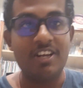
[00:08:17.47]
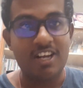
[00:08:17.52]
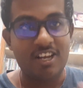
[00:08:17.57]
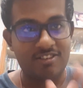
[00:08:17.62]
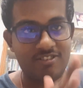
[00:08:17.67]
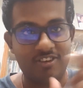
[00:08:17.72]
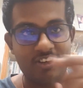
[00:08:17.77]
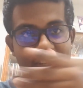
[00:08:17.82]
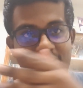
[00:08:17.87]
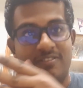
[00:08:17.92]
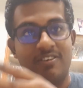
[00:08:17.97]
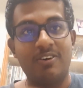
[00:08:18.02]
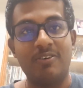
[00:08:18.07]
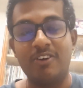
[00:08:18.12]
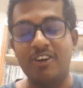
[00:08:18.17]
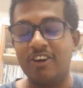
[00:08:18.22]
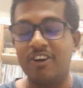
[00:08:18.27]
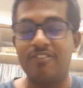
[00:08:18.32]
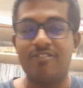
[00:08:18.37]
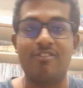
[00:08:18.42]
sorry for
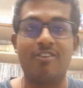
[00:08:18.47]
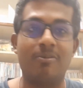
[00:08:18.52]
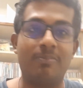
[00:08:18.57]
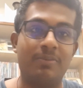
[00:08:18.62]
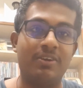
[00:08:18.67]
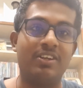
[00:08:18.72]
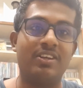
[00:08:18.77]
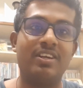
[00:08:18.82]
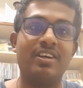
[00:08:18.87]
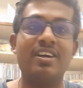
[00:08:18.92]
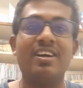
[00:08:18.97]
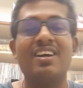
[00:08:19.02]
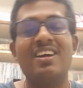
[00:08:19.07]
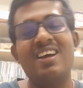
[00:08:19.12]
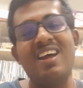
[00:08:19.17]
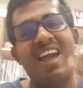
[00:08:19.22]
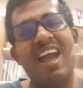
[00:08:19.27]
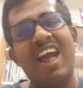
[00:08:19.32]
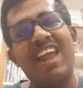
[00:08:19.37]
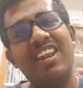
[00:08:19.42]
going off topic there.
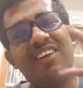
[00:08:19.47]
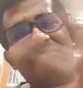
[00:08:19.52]
And the